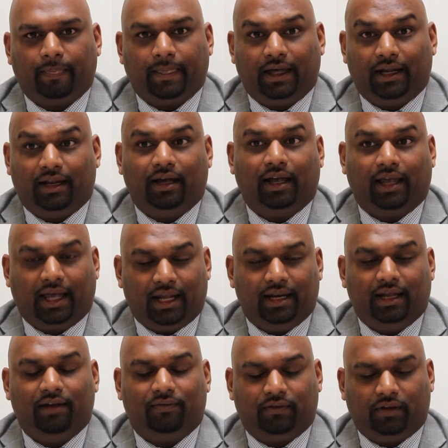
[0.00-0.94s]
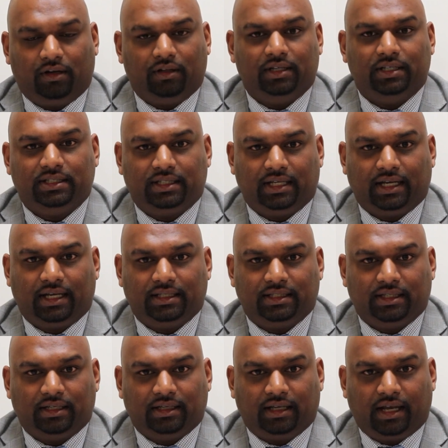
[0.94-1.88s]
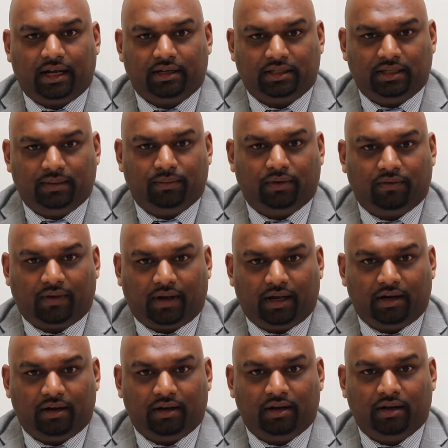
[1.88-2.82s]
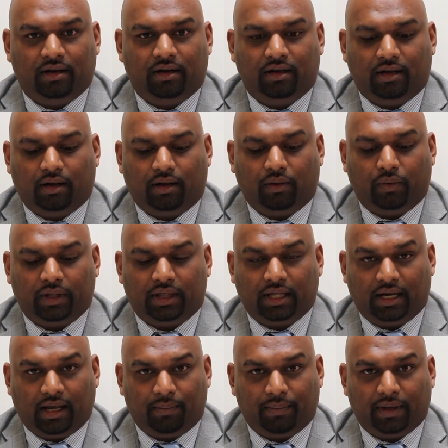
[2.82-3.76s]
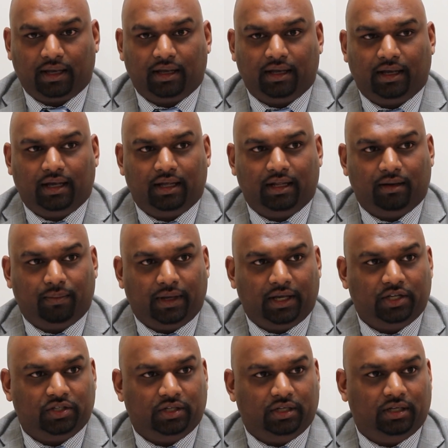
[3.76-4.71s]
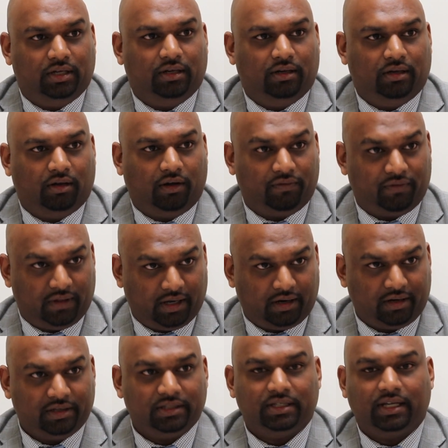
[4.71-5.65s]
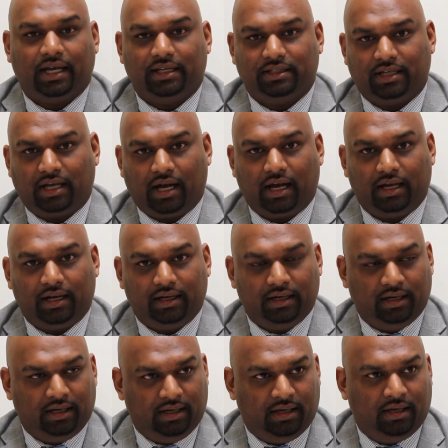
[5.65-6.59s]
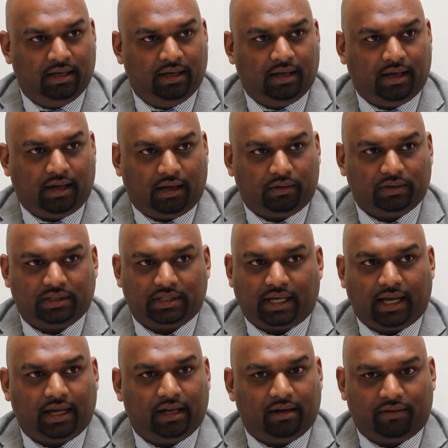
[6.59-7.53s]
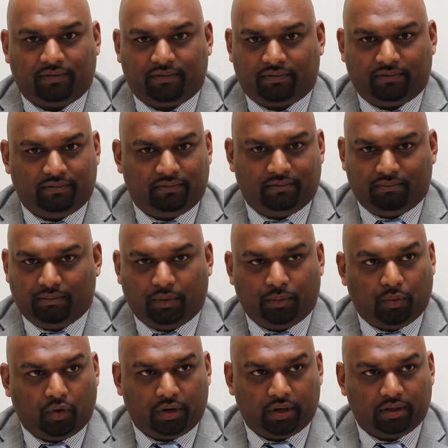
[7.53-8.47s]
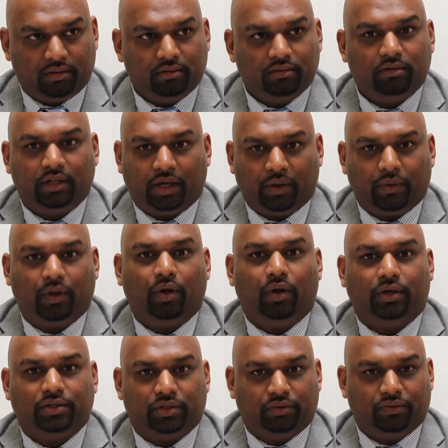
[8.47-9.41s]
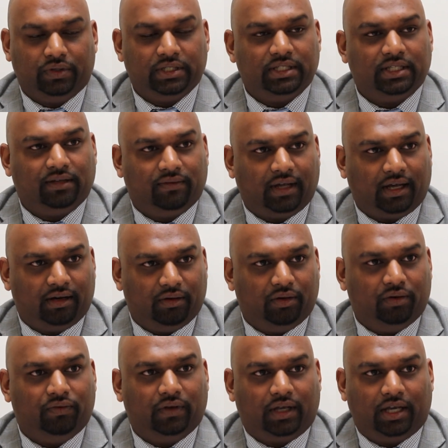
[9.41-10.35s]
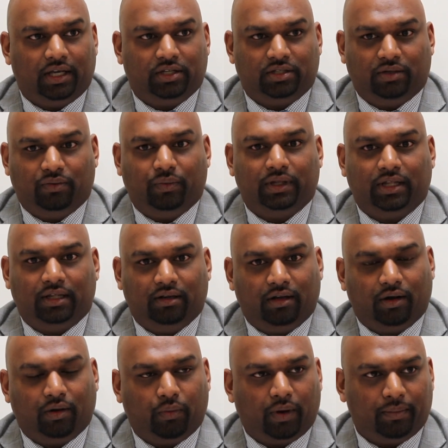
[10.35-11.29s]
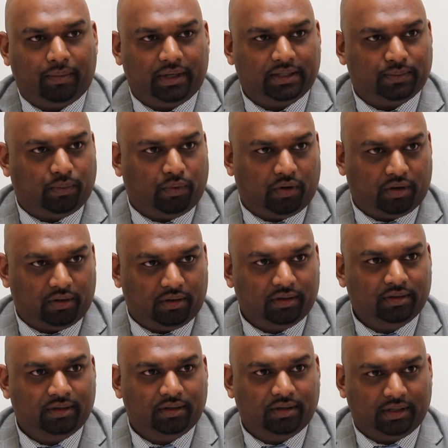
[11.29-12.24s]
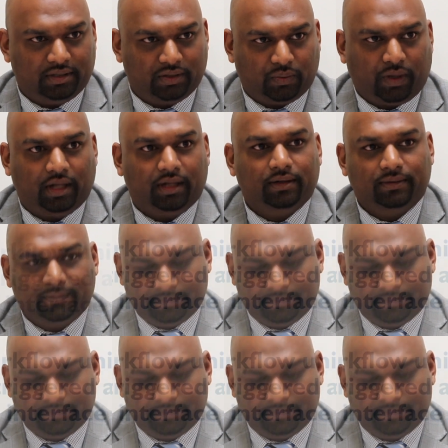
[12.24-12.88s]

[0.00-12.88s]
And again, if they're listed as a care team provider within Epic and a patient of theirs has gone outside of Memorial, they will also receive that notification within their web-based portal as well.